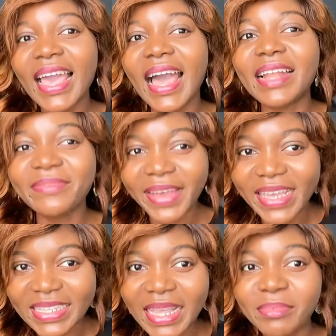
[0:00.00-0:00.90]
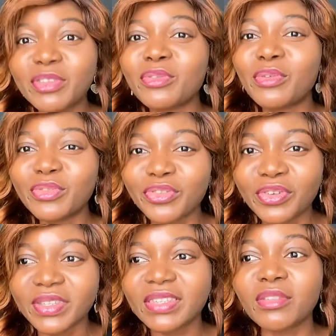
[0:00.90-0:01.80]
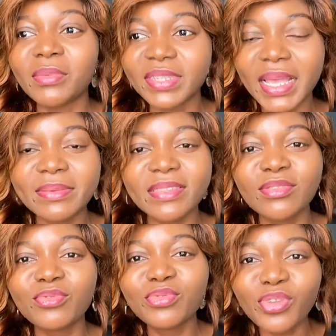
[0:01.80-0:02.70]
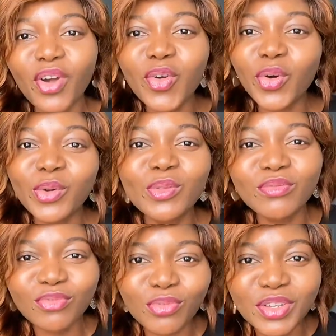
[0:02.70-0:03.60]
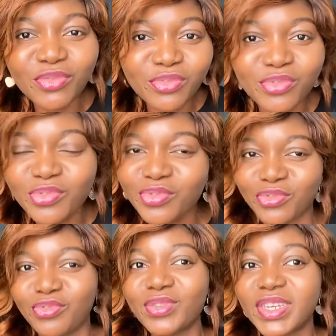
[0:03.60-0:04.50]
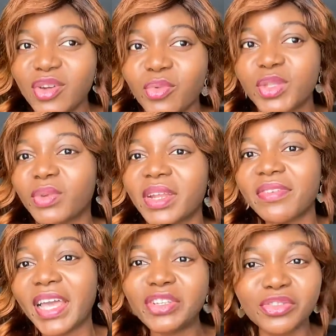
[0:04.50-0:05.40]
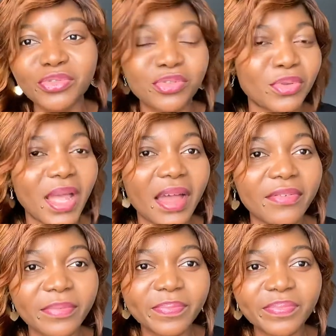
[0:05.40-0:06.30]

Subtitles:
Advice, solutions, sometimes do not go to the root to deal with whatever issues you have.